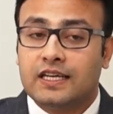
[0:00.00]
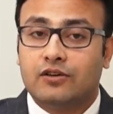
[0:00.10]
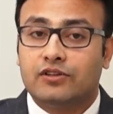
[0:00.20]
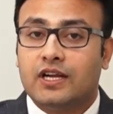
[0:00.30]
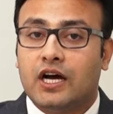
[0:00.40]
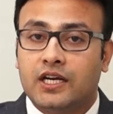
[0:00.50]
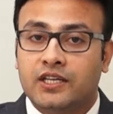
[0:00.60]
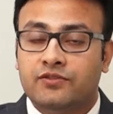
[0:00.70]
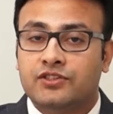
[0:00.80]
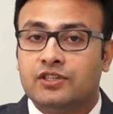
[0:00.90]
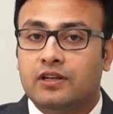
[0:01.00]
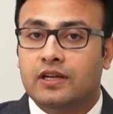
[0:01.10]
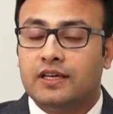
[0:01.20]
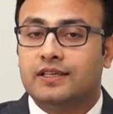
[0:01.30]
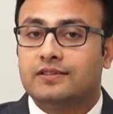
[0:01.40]
Now, that artificial
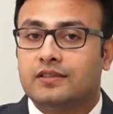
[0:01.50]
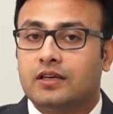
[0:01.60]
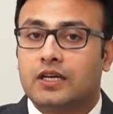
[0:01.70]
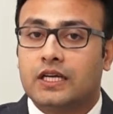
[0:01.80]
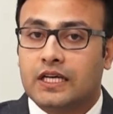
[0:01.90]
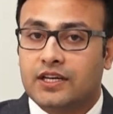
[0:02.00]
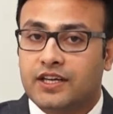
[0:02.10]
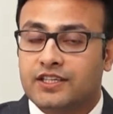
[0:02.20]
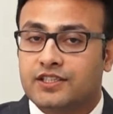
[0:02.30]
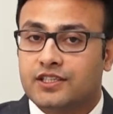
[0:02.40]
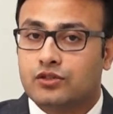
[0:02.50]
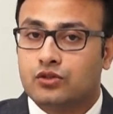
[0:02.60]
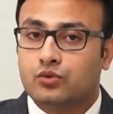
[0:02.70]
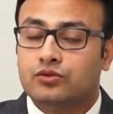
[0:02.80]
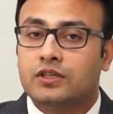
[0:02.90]
leg is connected
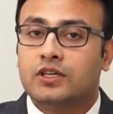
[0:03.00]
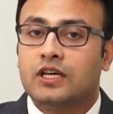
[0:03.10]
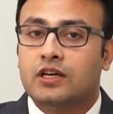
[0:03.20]
to the